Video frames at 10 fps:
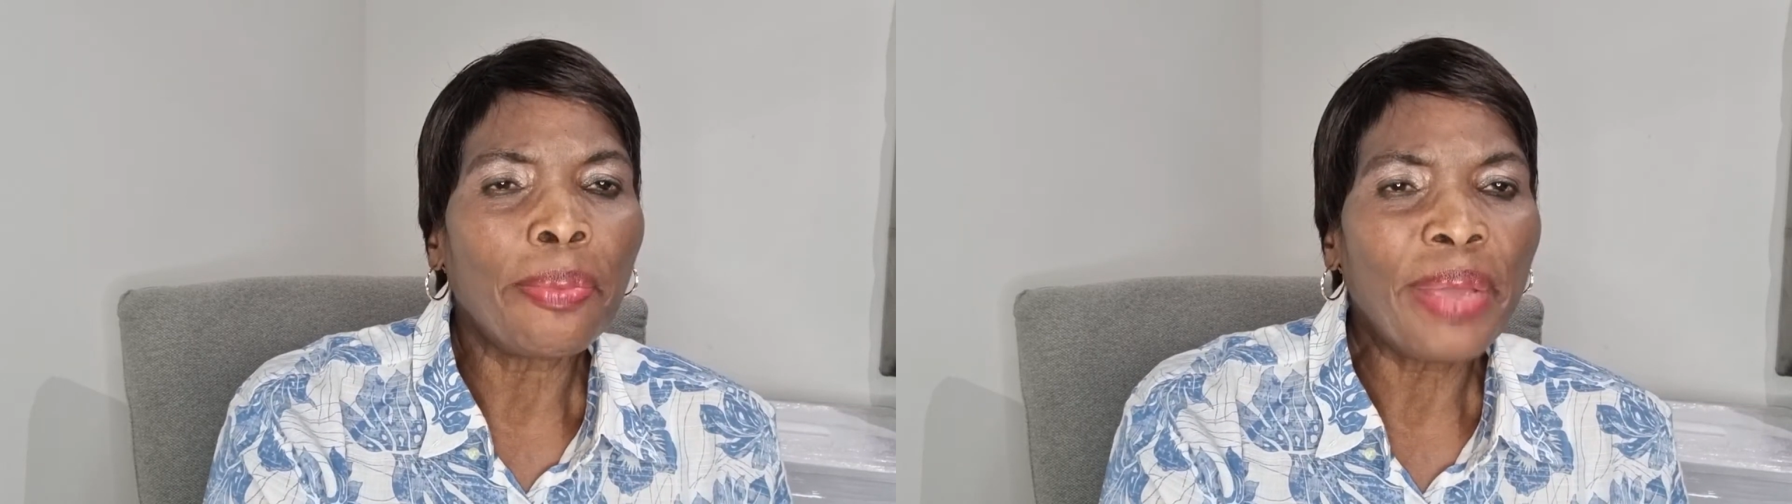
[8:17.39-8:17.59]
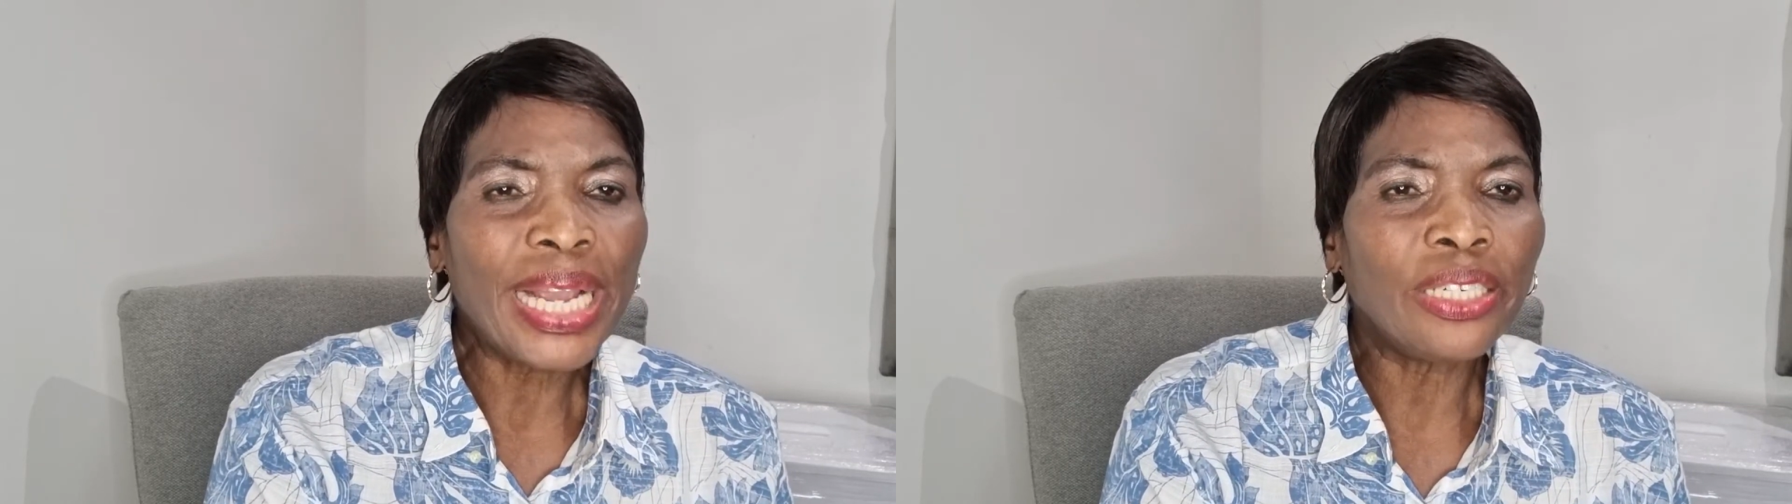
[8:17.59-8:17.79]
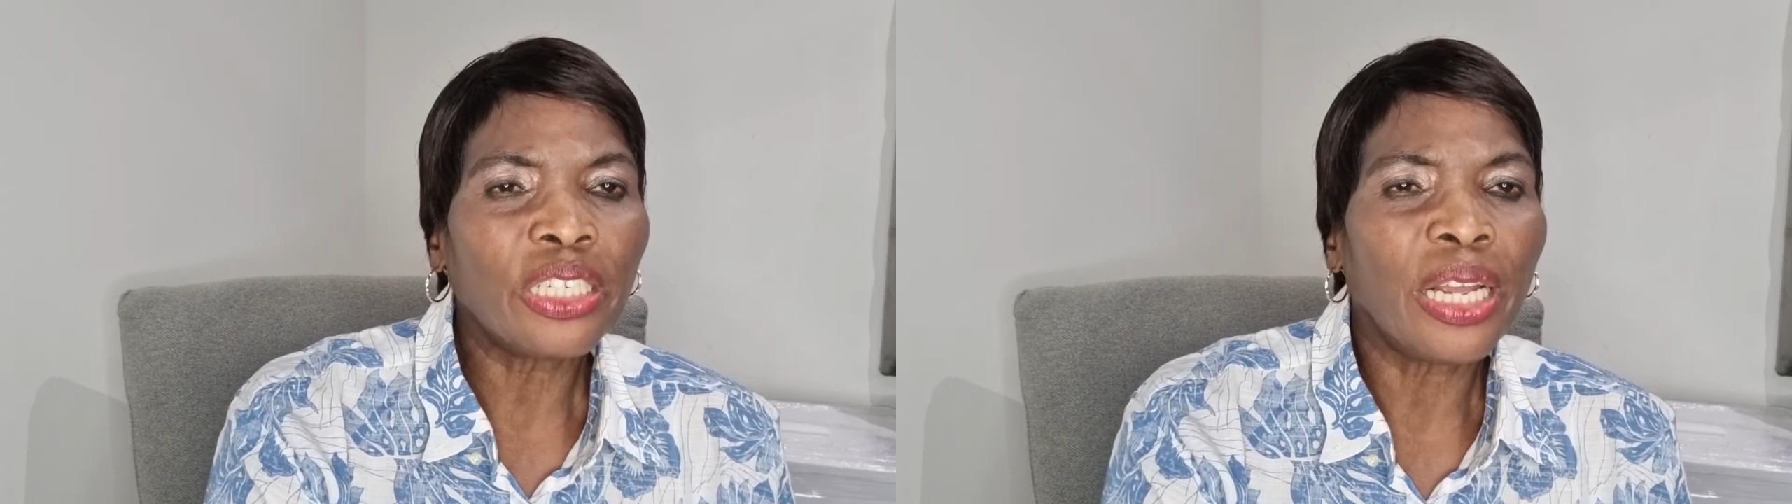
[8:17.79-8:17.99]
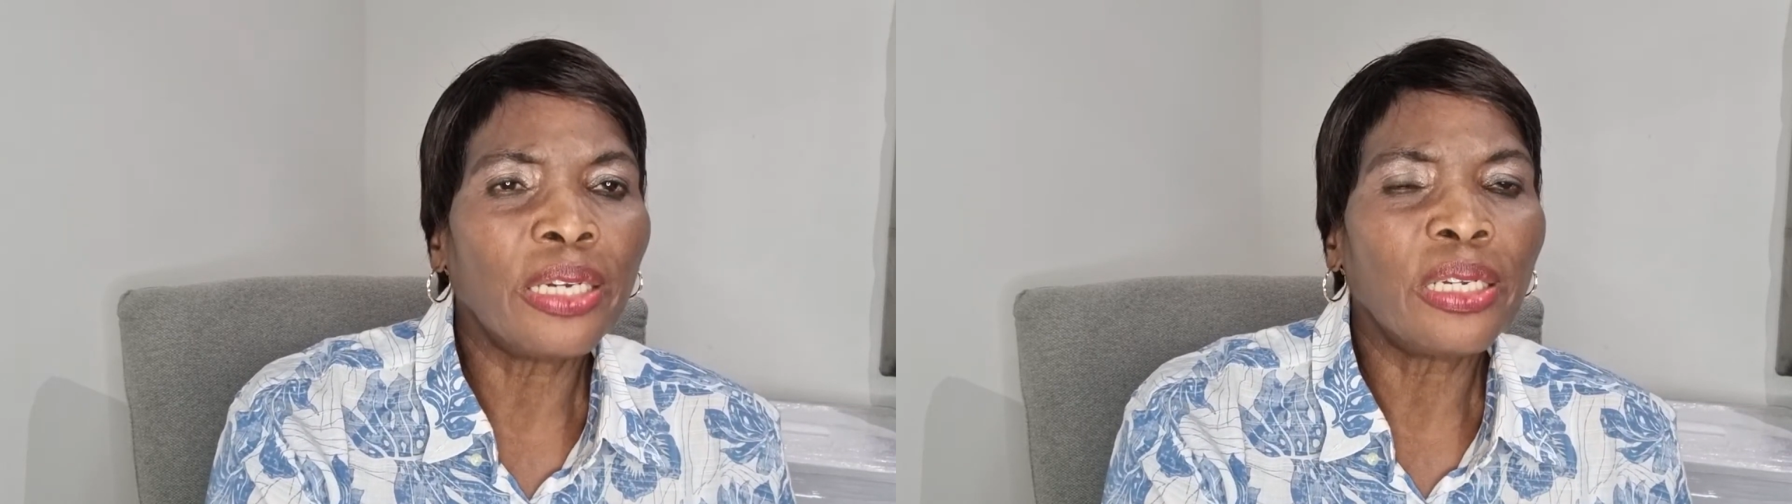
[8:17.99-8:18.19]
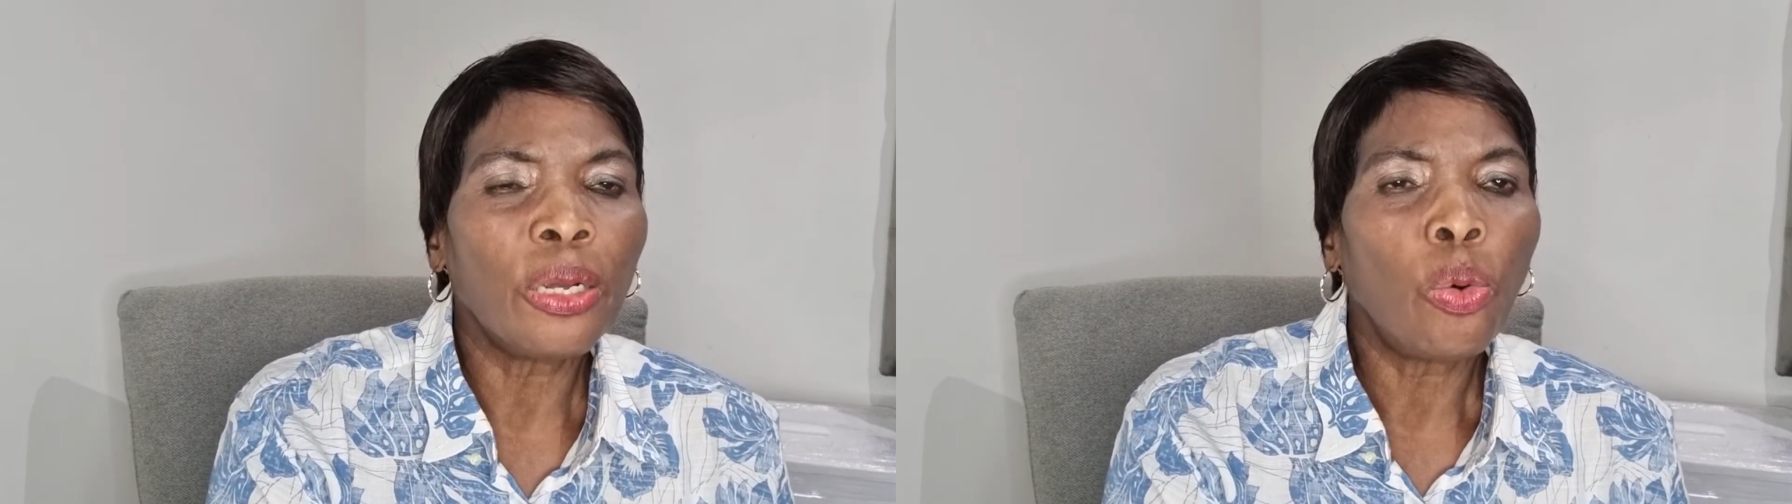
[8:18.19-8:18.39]

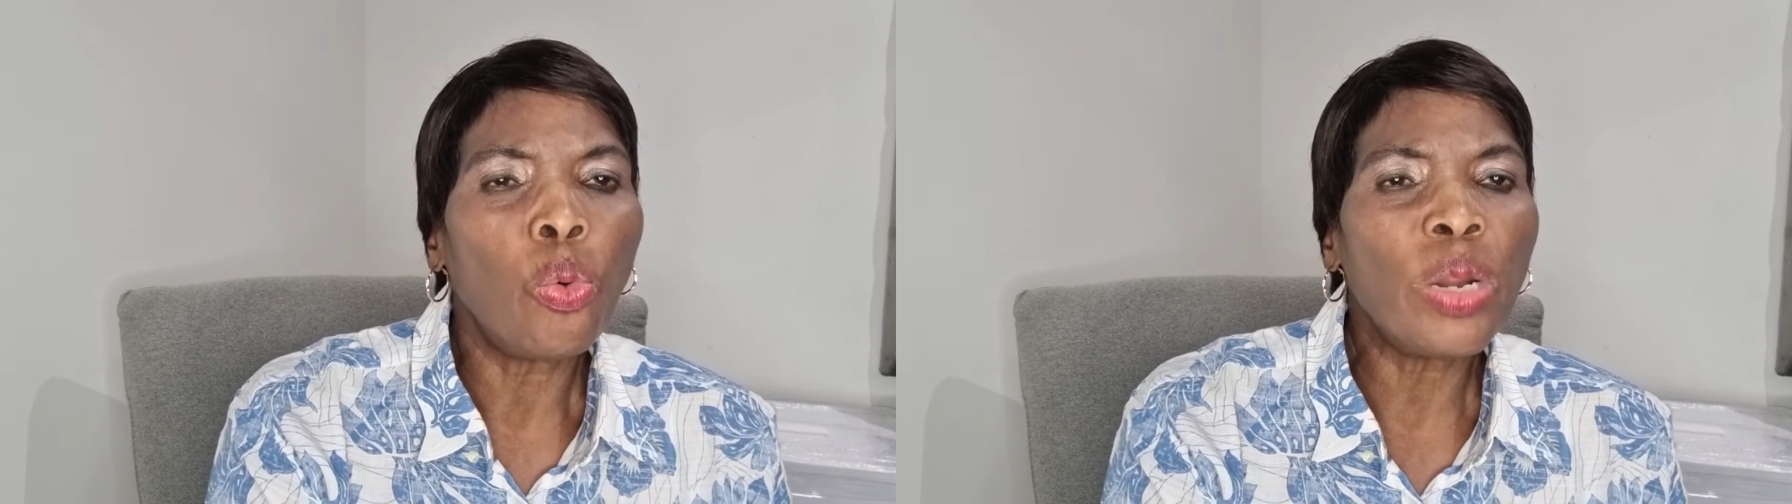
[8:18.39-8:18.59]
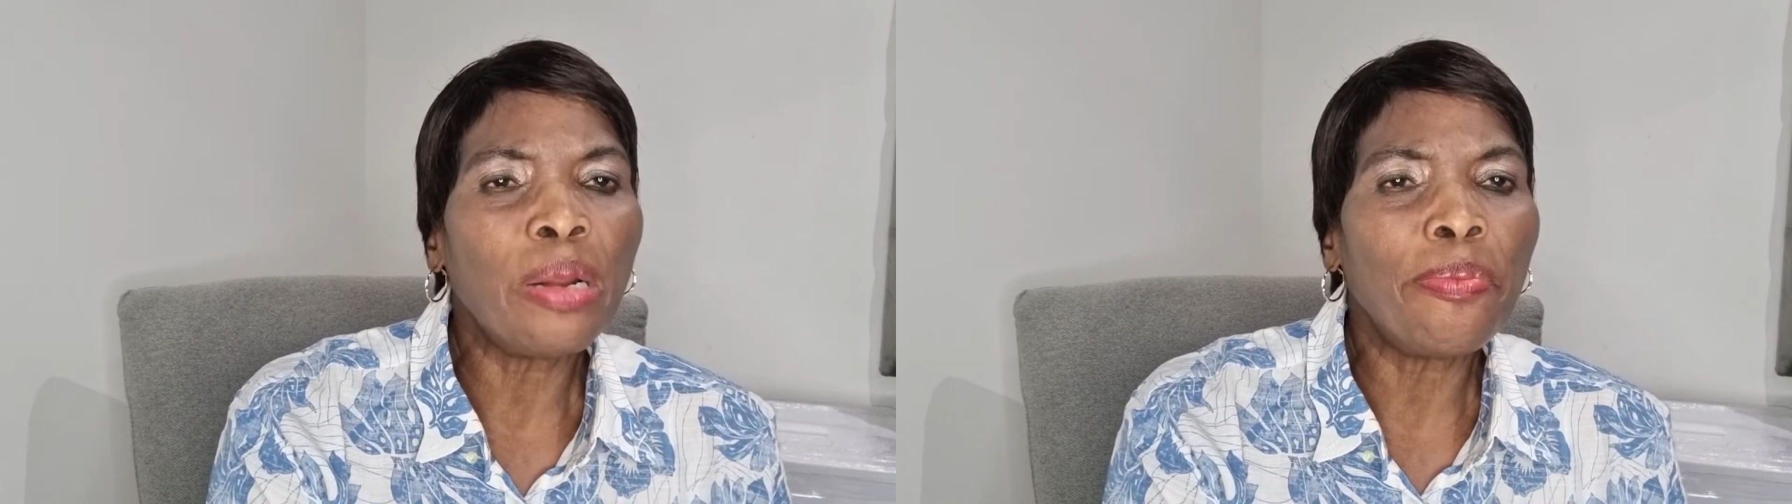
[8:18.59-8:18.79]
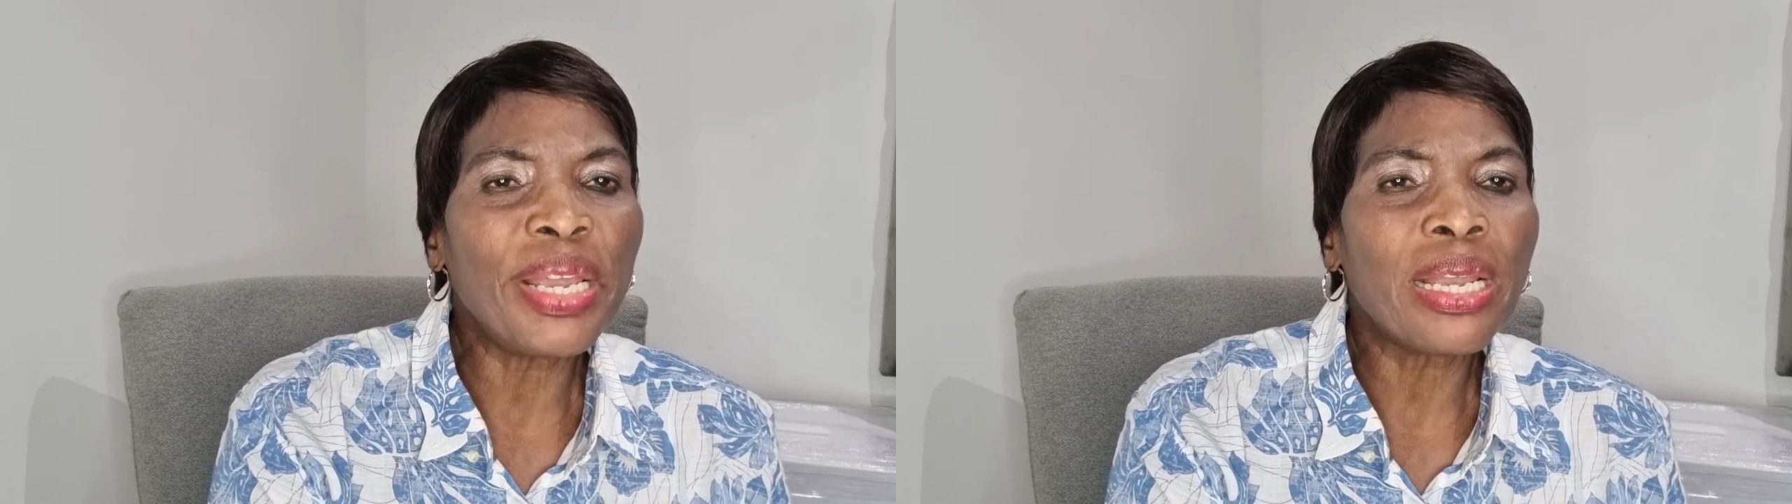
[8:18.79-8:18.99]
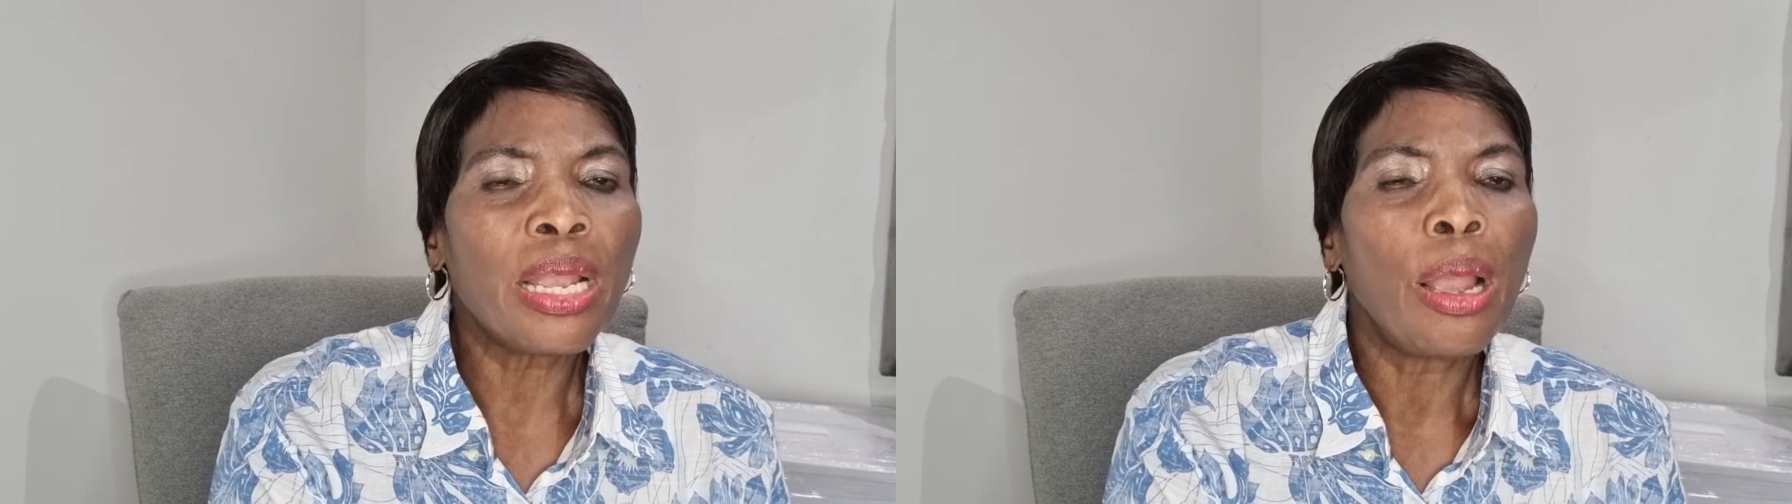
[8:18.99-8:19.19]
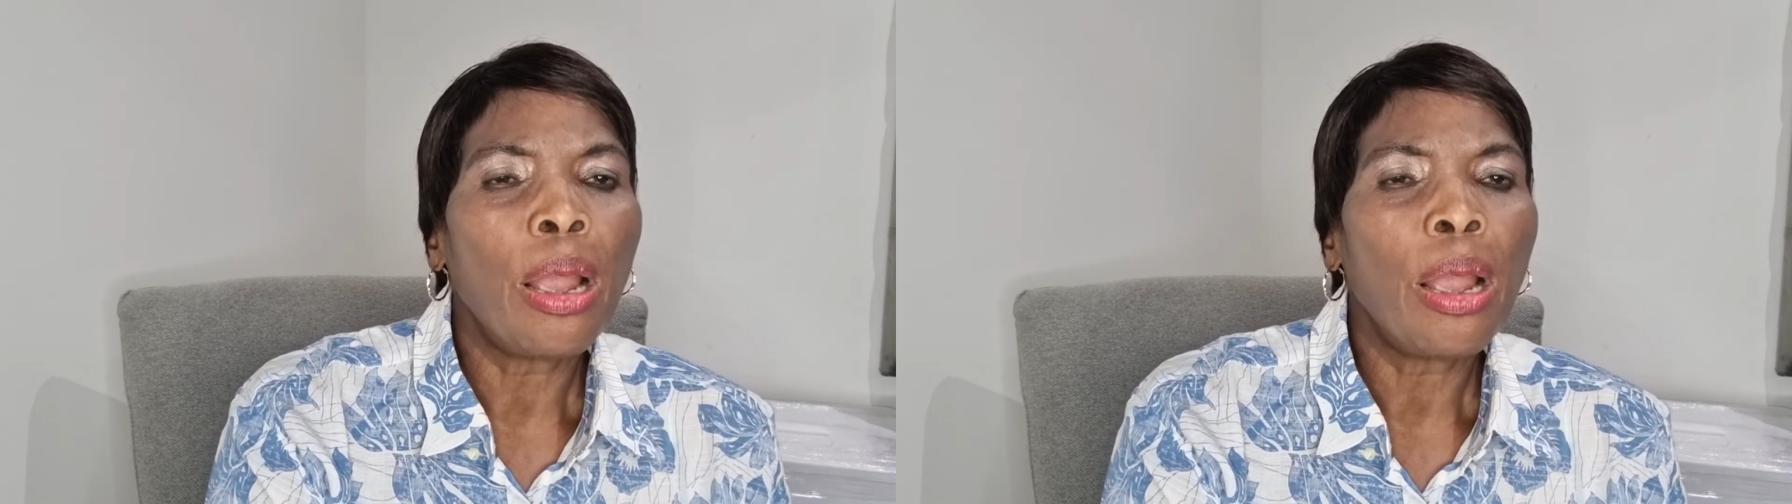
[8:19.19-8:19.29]
patient will be